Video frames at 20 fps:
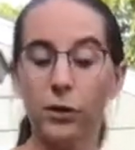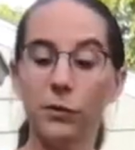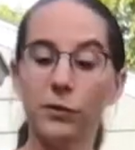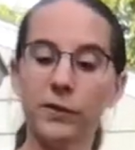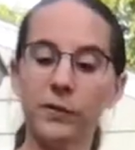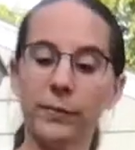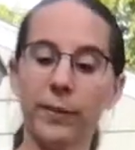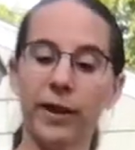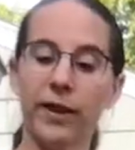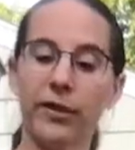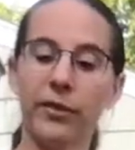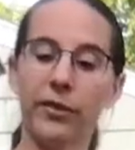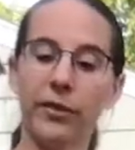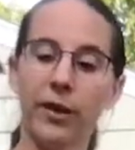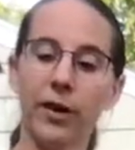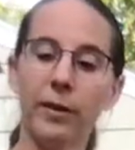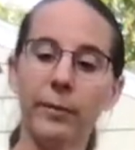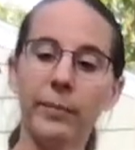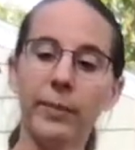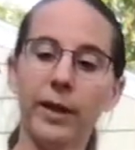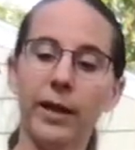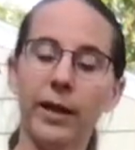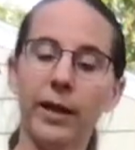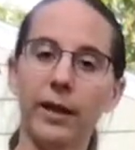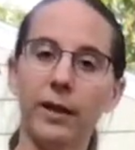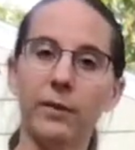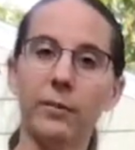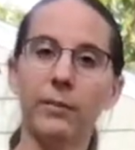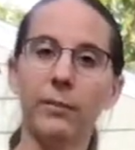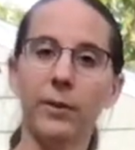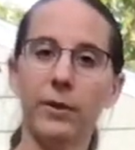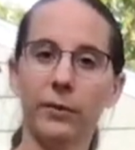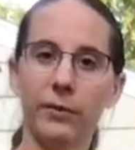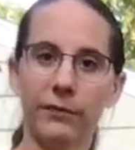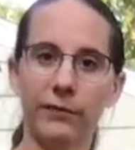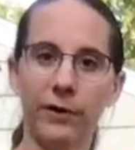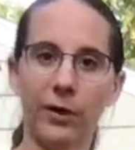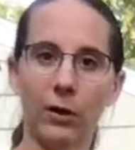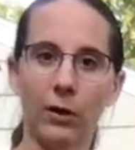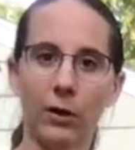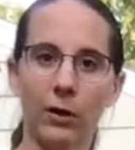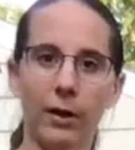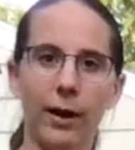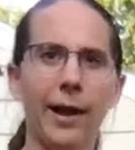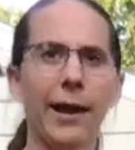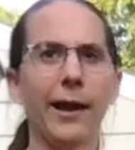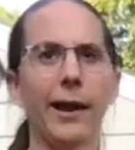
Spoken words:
my thumb and middle finger.